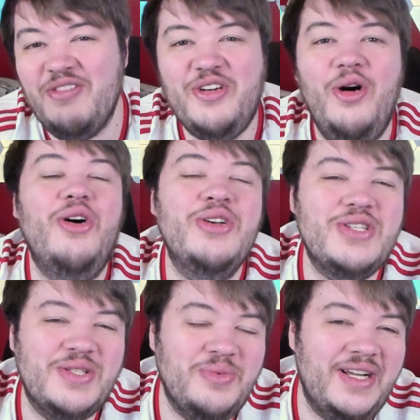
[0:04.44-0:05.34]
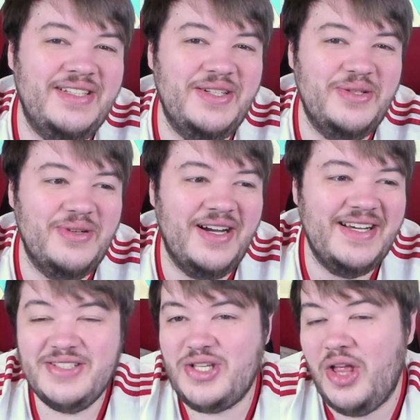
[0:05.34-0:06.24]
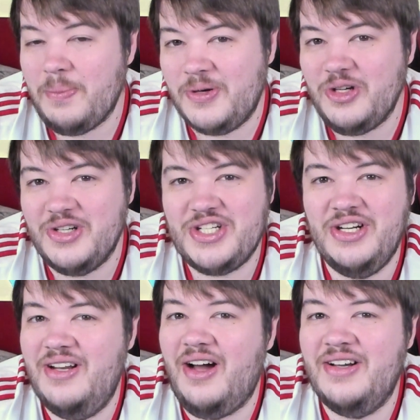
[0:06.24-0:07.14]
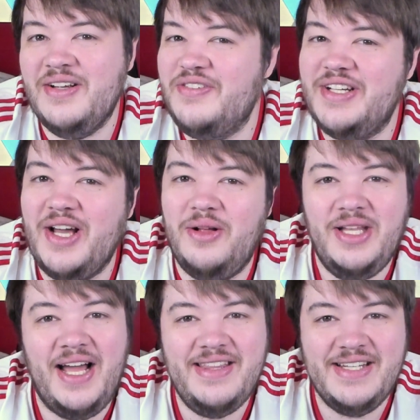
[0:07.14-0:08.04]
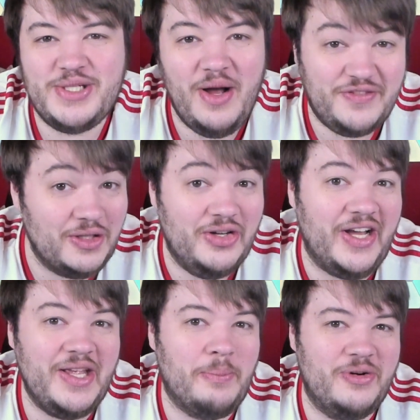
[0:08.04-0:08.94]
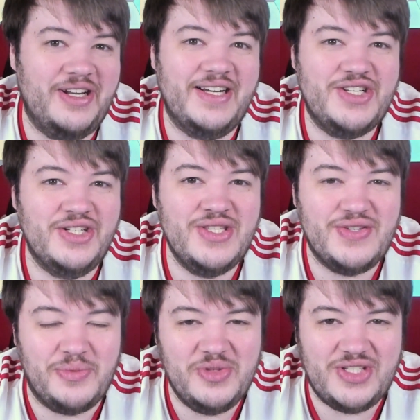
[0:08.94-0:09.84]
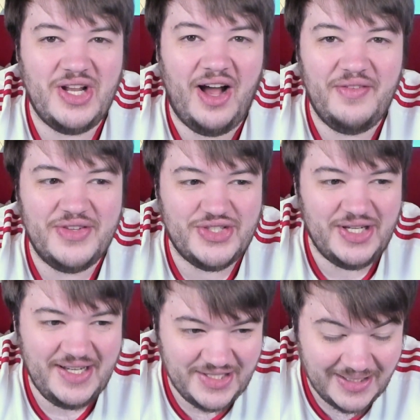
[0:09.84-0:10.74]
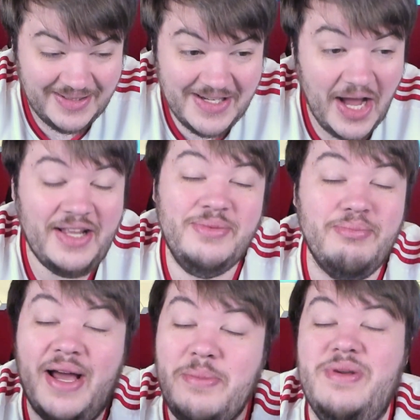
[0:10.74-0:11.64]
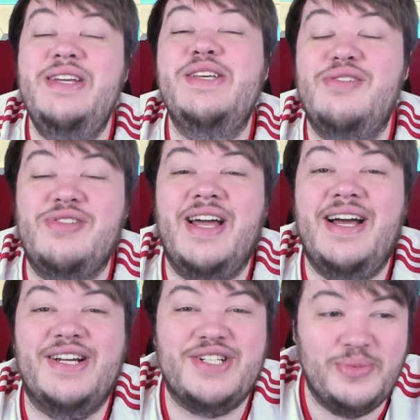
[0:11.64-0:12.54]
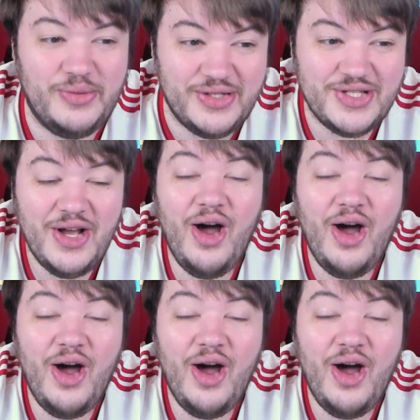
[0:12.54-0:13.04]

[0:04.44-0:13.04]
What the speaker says: of course, when you start the production on a video like this, you have to look at your predictions from the start of the season. And my immediate reaction was,